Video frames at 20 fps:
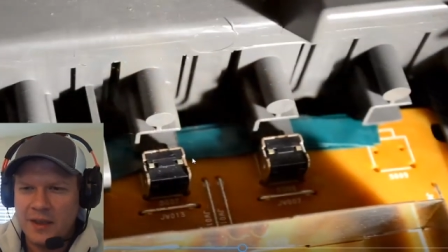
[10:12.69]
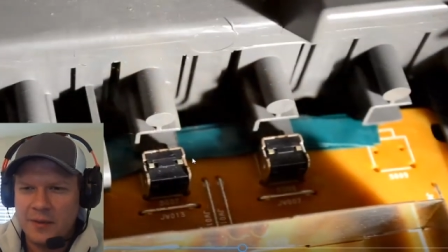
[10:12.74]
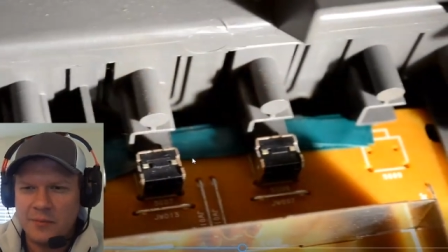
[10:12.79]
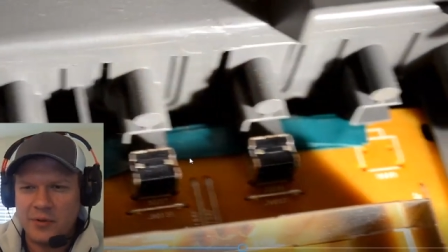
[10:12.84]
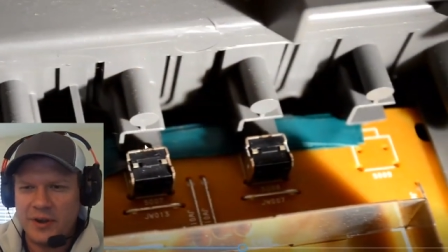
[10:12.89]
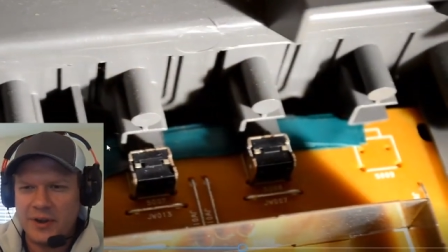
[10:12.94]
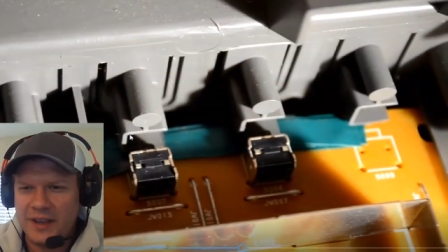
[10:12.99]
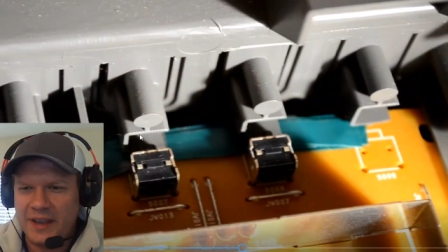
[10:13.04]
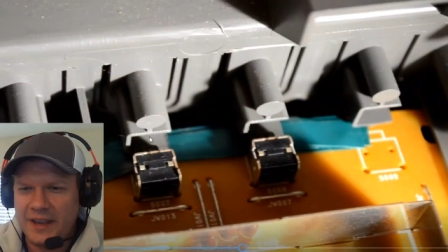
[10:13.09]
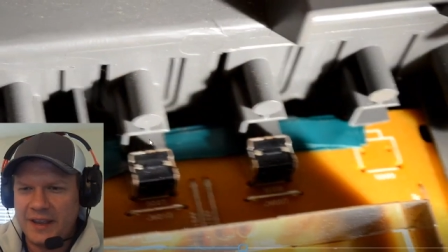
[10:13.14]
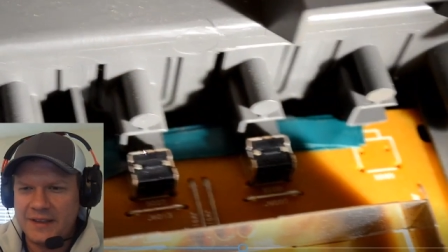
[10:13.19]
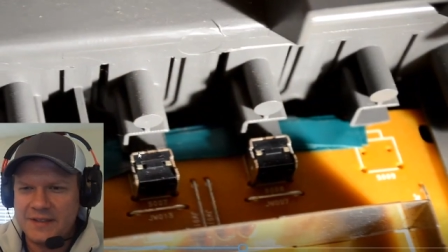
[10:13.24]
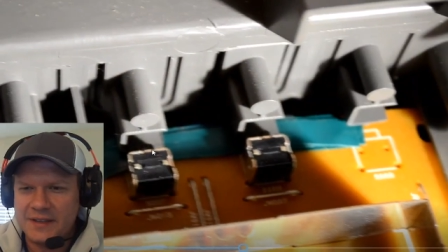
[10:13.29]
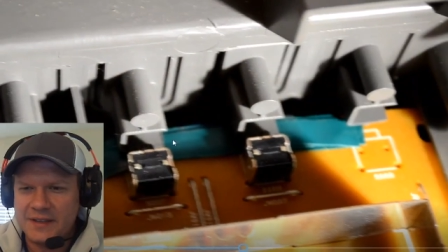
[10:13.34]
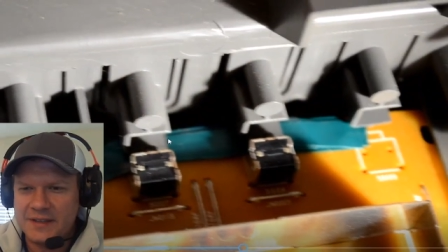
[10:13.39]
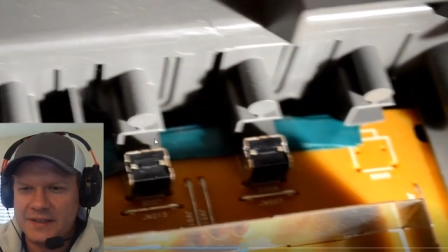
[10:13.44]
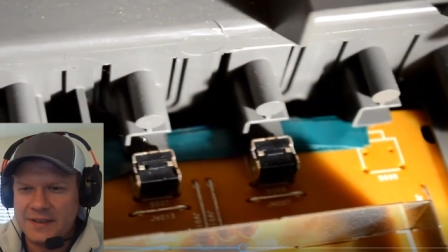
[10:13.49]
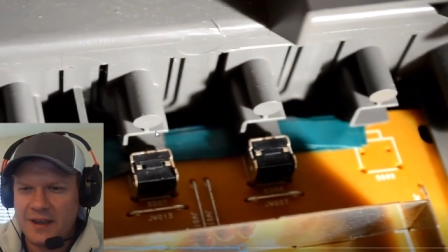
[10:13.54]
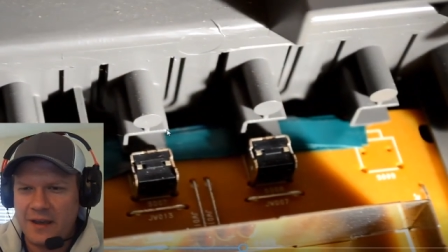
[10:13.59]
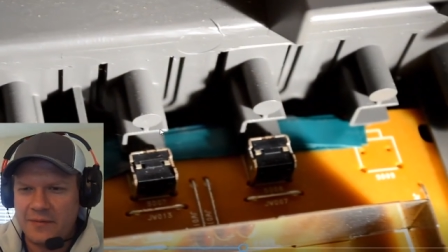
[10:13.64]
Pretty easy
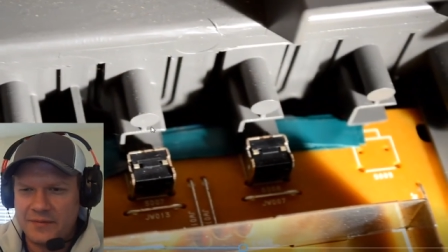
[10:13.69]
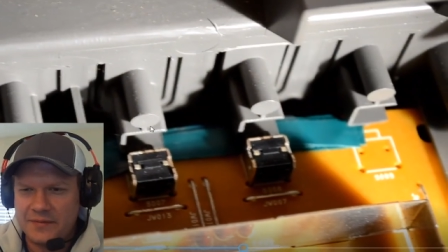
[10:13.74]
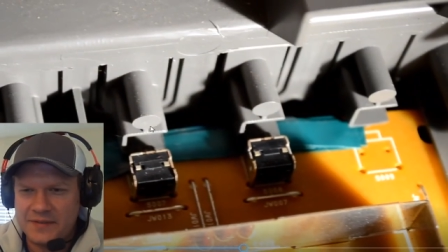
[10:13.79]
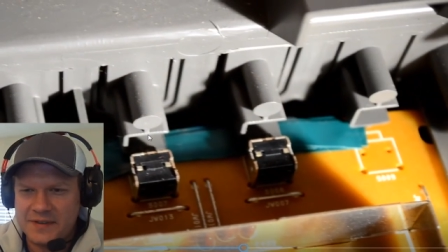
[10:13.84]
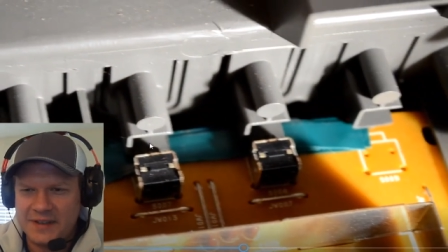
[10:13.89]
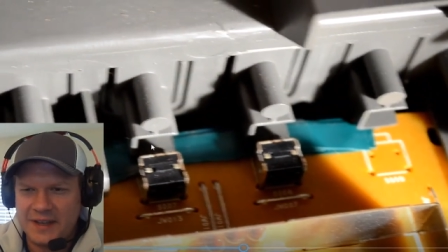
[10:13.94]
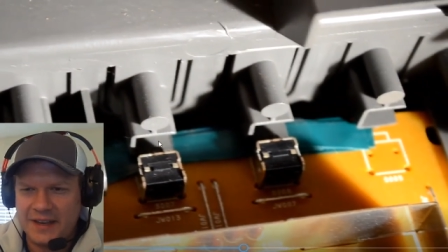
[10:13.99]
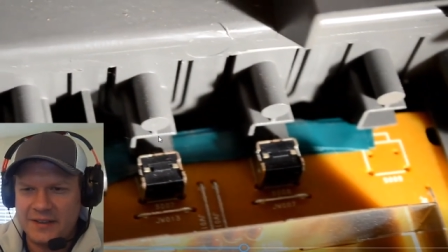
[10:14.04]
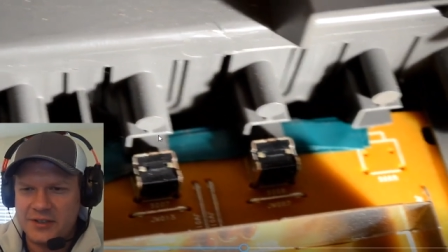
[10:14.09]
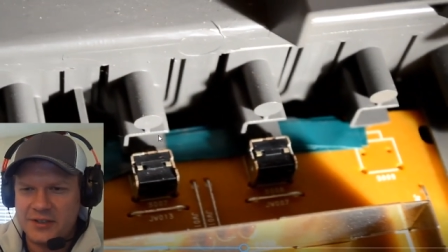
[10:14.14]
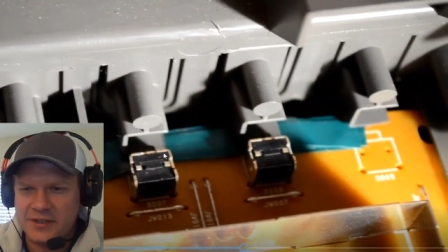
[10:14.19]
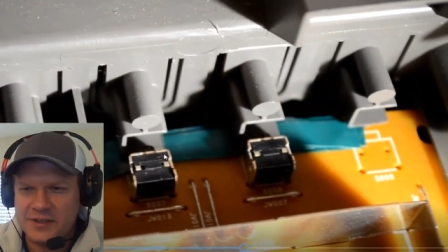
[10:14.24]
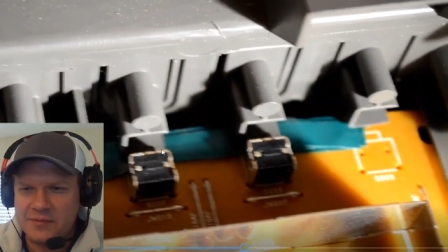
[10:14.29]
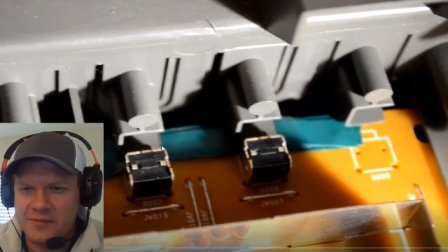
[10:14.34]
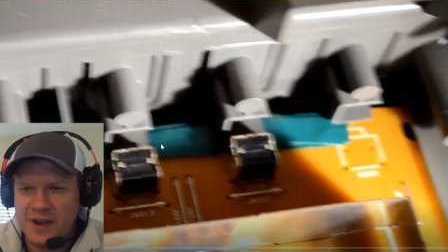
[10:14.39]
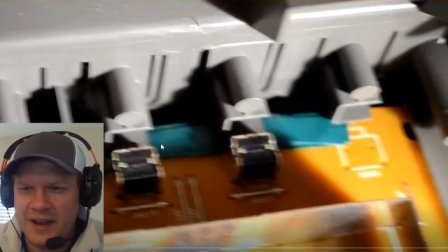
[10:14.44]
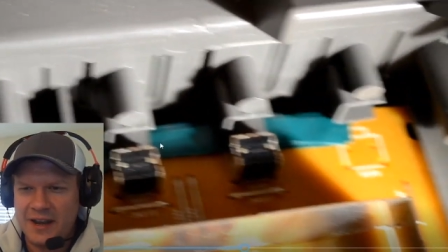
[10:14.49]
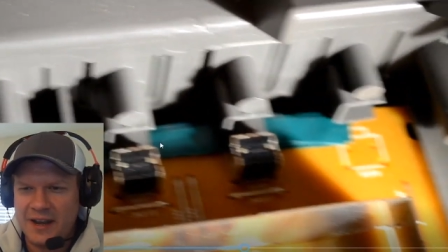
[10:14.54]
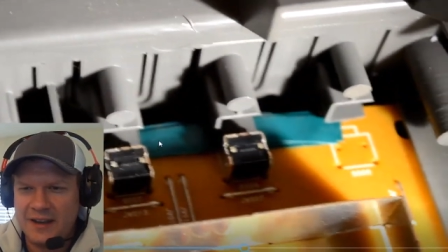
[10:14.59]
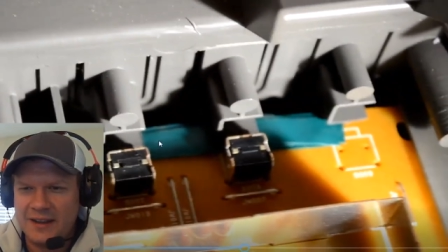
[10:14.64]
stuff. See, just
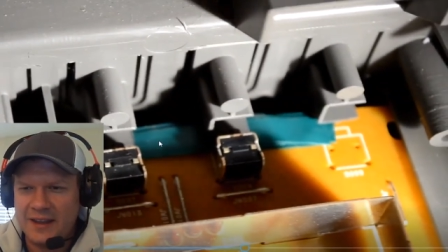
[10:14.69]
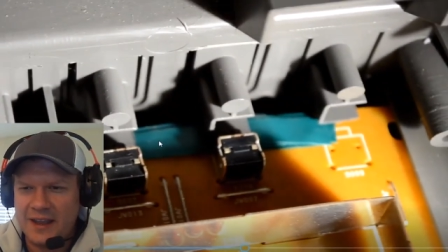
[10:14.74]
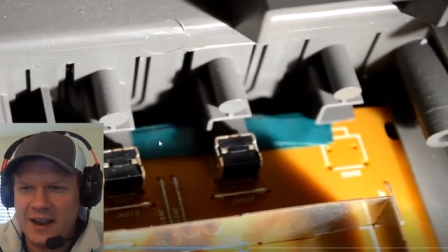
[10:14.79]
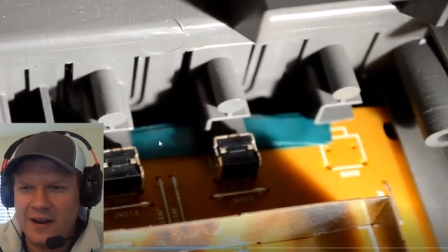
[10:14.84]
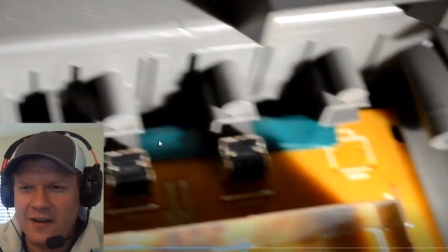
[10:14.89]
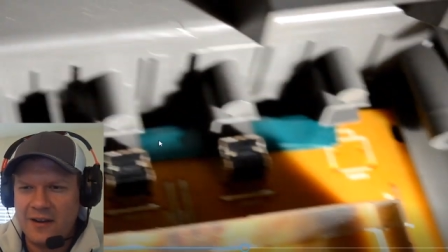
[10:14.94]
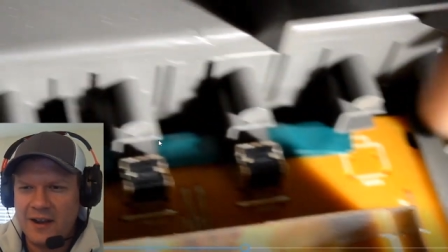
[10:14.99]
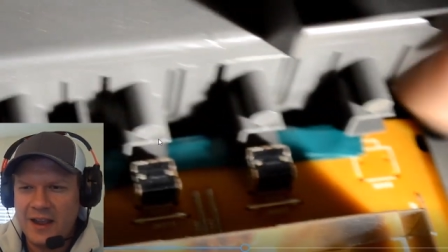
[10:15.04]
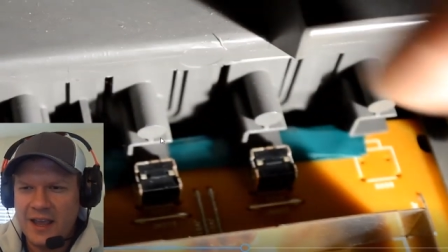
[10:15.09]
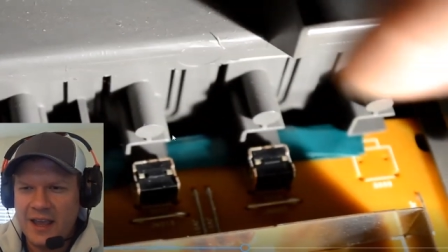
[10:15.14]
right in there,